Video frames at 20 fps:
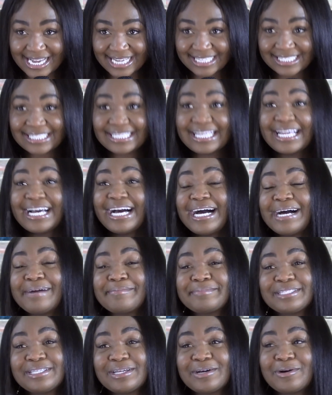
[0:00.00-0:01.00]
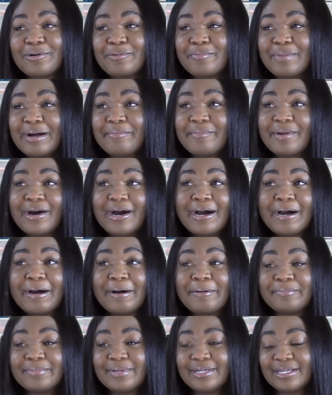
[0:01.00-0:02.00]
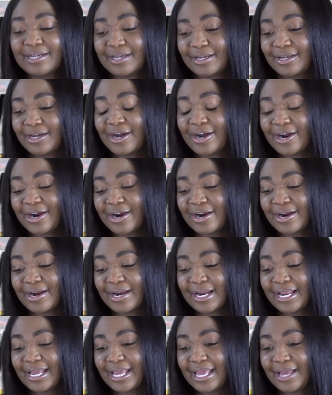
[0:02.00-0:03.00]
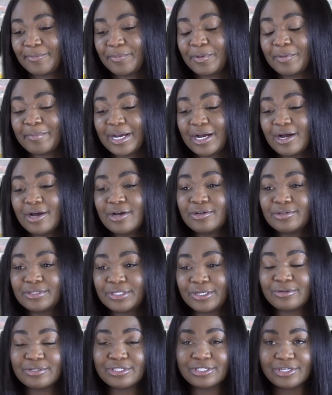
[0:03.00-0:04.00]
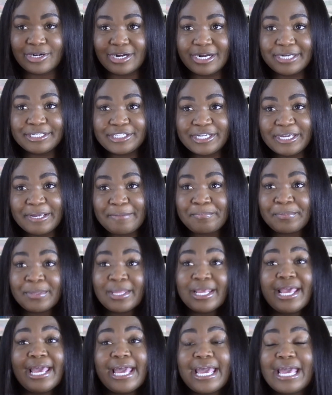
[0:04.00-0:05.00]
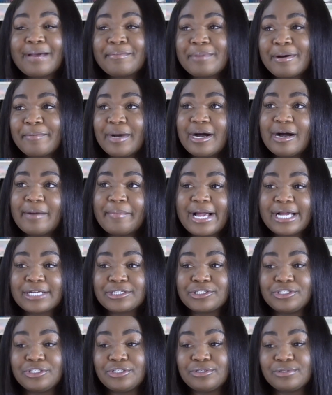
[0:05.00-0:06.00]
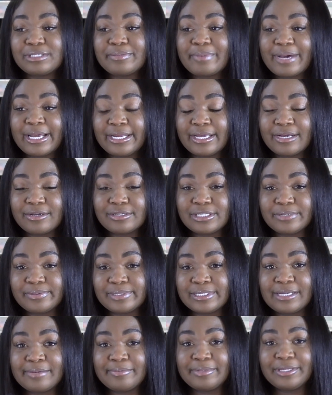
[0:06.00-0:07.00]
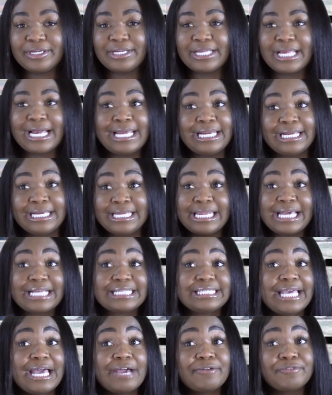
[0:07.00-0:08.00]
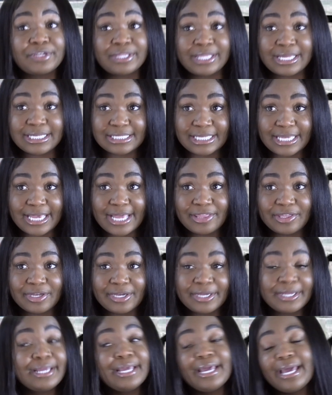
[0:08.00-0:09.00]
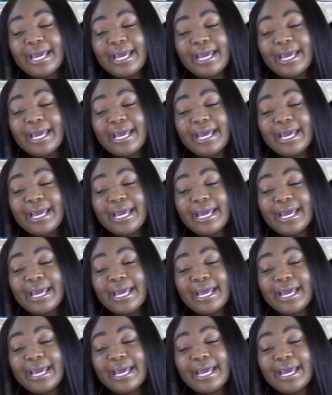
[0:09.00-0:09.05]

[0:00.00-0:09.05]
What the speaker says: Yes. So my mom... my uncle knows Sir RJ, and my mom actually knew somebody else that was up there to kind of connect to everything together.